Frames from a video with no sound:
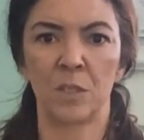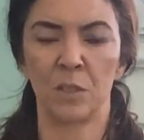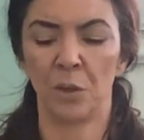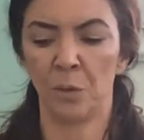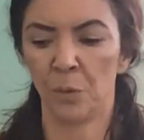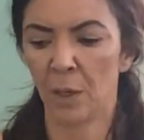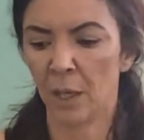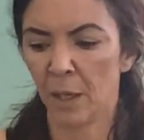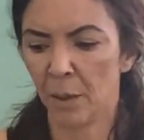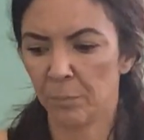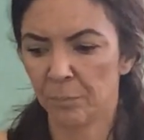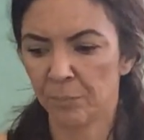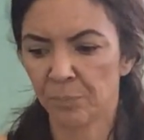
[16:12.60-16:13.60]
So
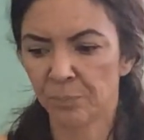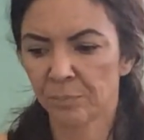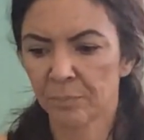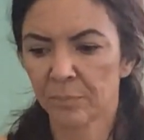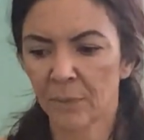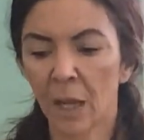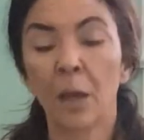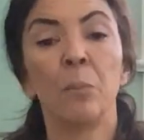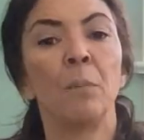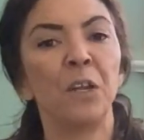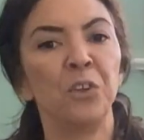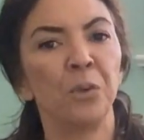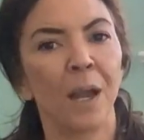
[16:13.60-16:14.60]
I
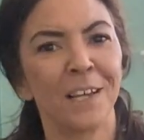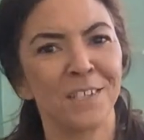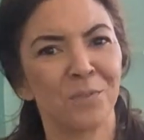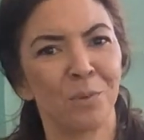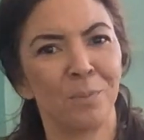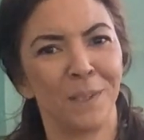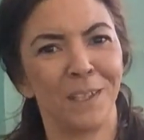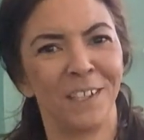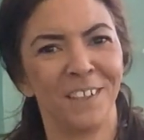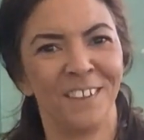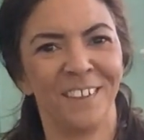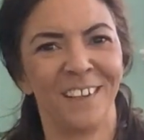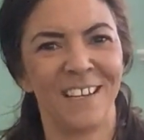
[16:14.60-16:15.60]
commend you guys for being
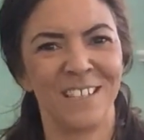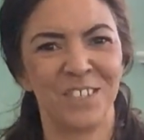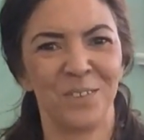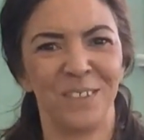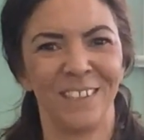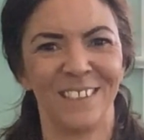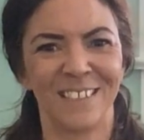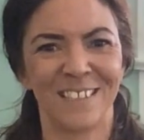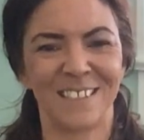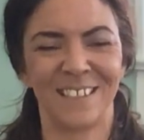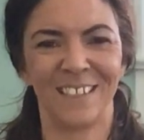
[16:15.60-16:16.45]
here and doing this.